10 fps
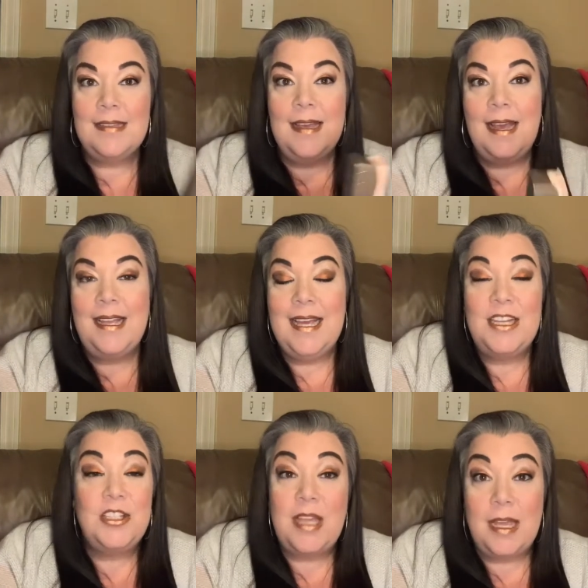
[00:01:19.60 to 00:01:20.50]
I, I
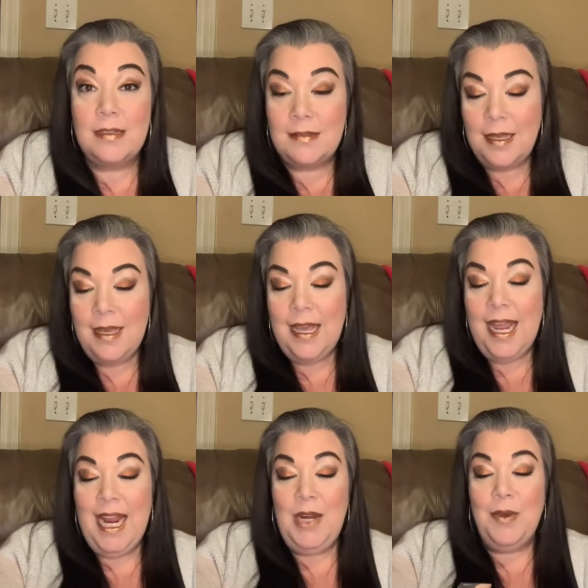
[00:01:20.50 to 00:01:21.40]
just can't.
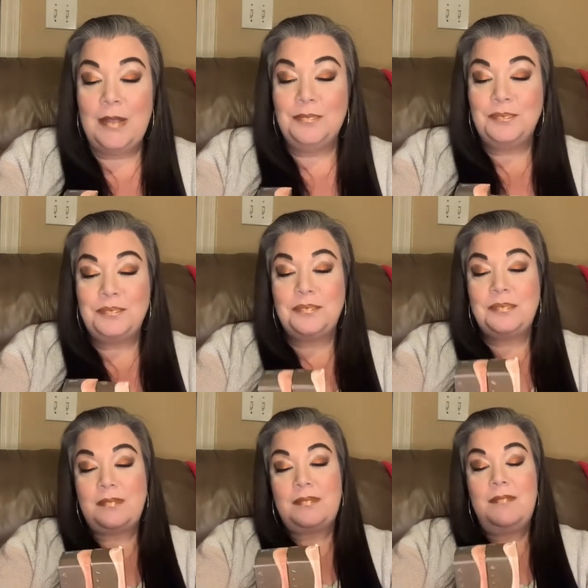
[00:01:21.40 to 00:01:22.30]
Anyway,
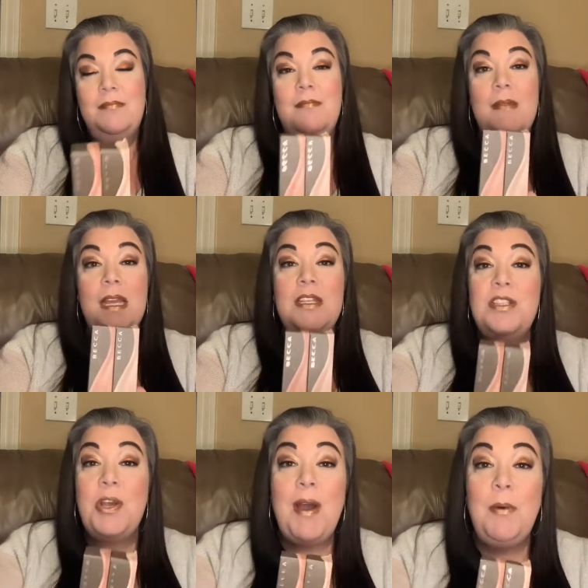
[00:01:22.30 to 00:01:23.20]

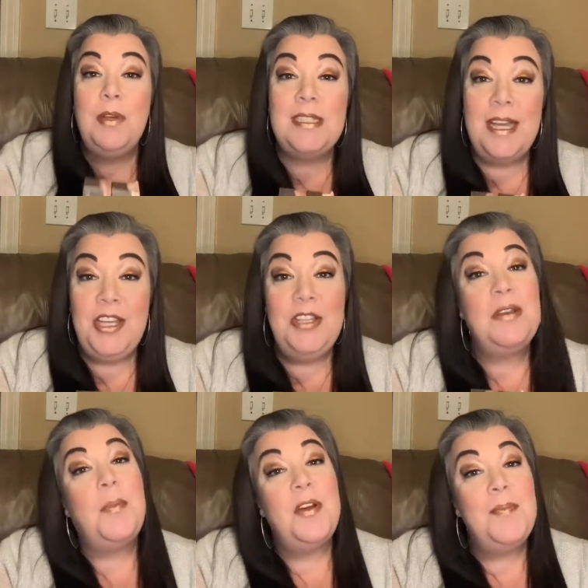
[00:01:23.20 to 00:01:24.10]
so I will tell you,
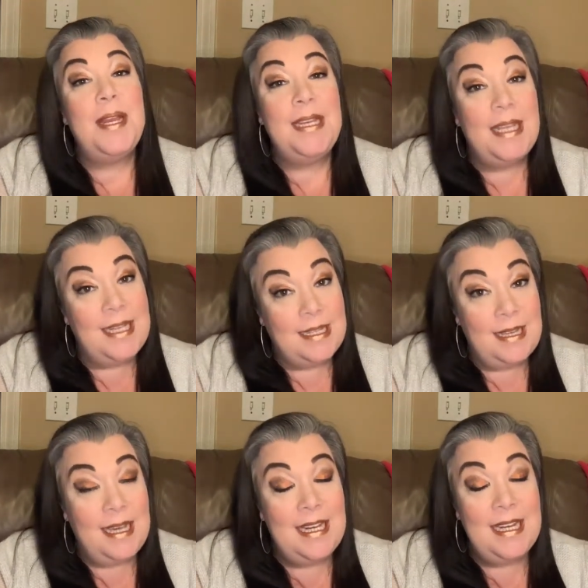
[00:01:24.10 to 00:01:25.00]
they're both made in,
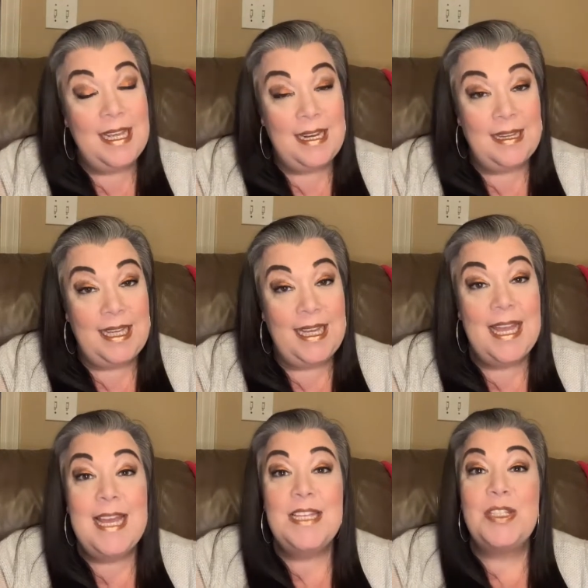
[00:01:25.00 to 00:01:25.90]
in Italy.
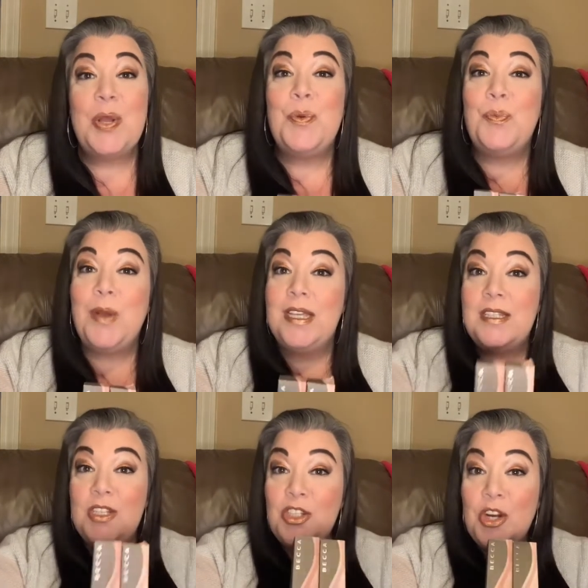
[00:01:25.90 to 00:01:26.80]
So
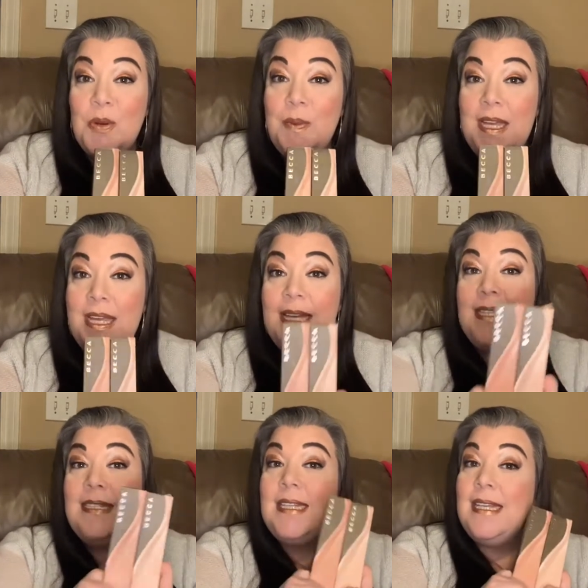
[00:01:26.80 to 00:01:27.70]
rest assured,
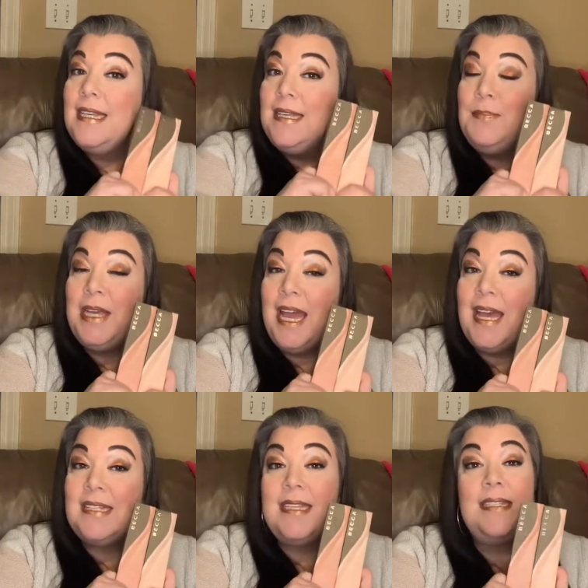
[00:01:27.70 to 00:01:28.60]
P.S.
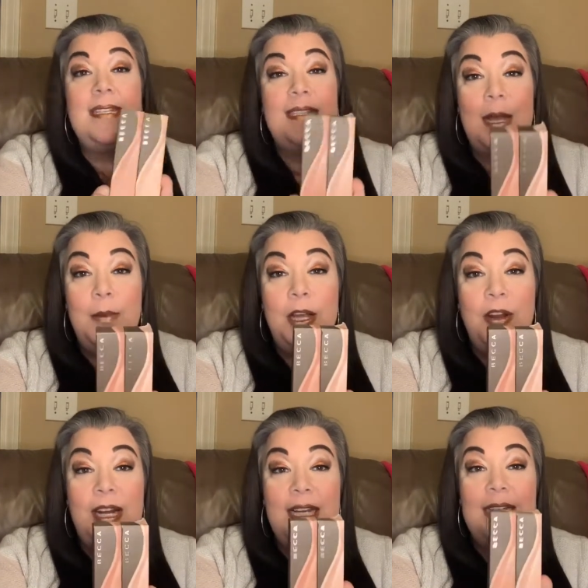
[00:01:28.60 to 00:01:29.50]
P.S. It's the same
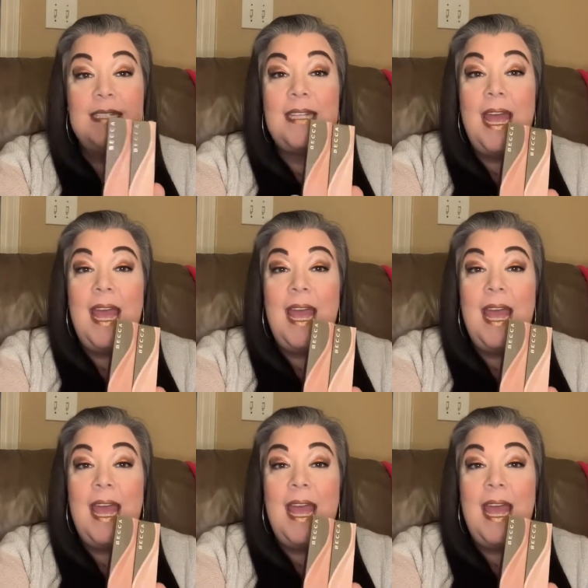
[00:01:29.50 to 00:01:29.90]
ingredients